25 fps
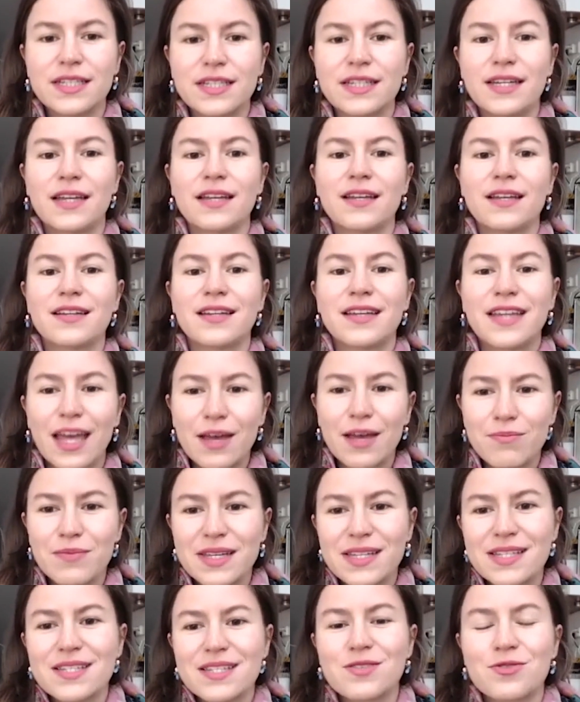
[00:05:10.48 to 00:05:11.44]
and
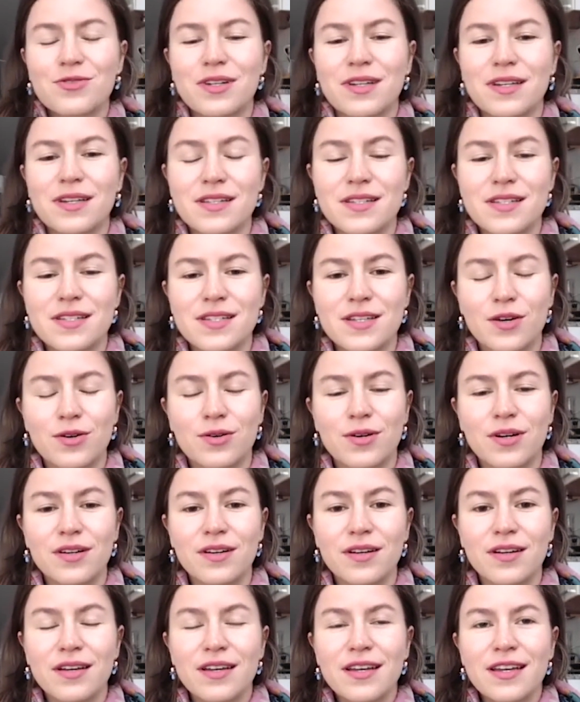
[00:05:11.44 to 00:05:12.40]
chemistry and so
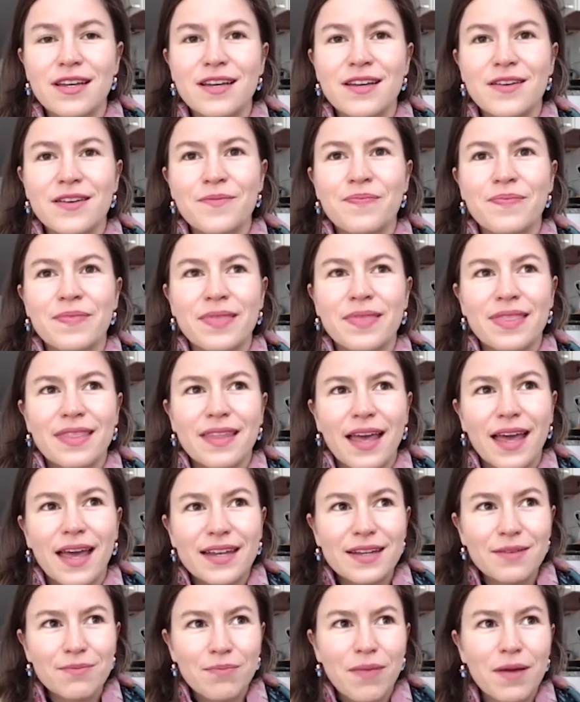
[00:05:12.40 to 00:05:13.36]
on.
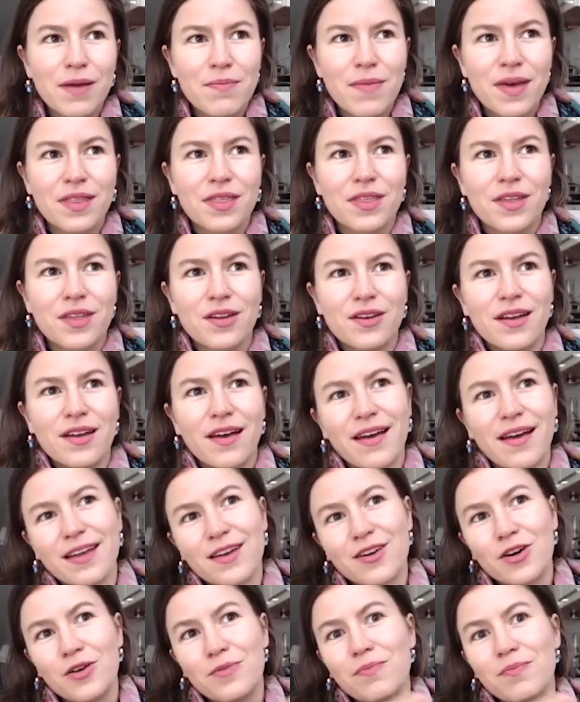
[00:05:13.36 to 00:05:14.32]
And in my method, I
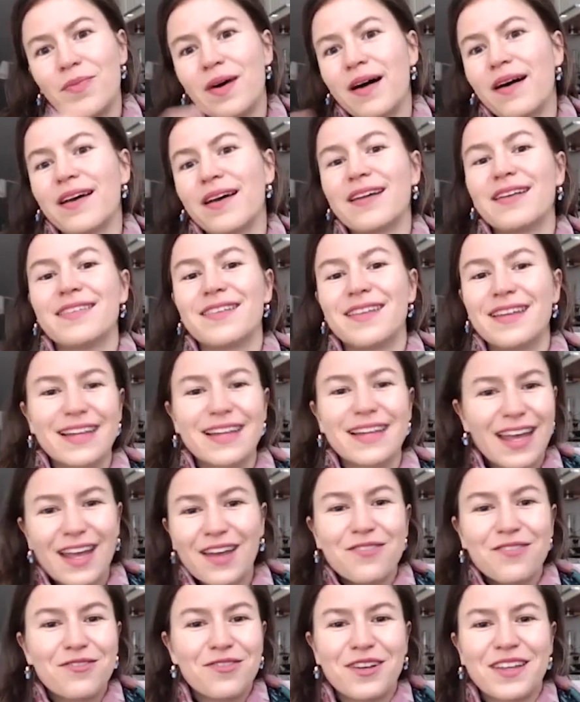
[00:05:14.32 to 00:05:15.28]
combine like
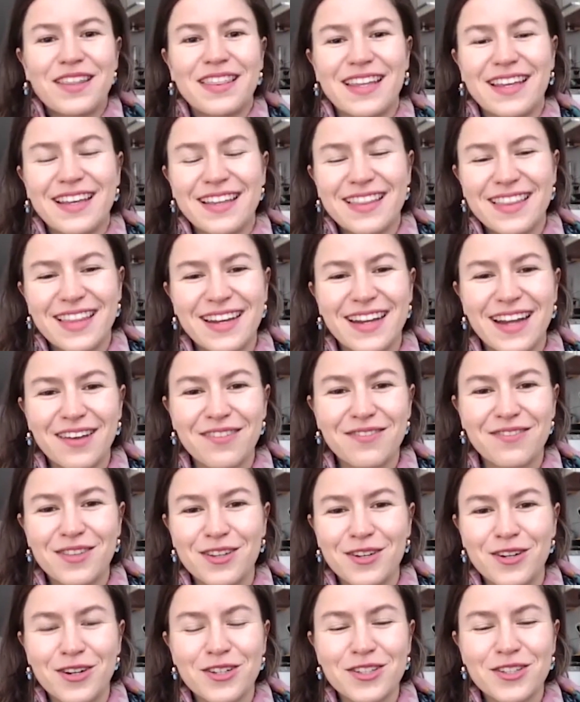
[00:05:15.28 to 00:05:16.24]
everything that I've
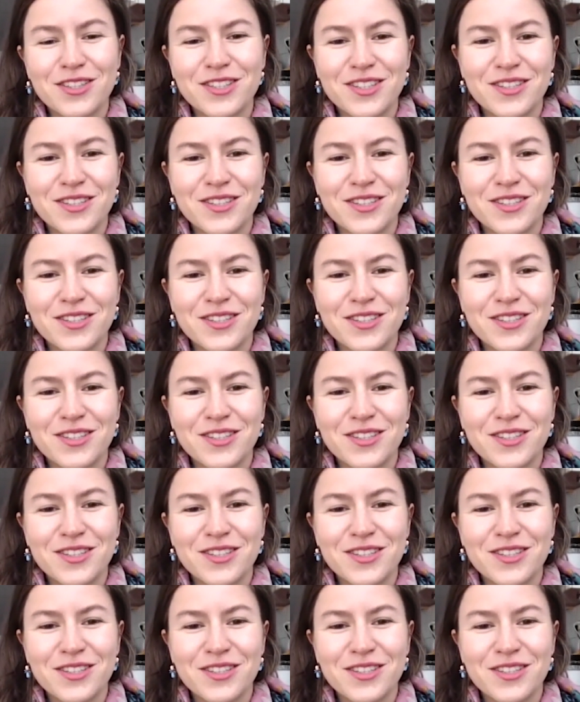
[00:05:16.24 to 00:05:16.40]
learned.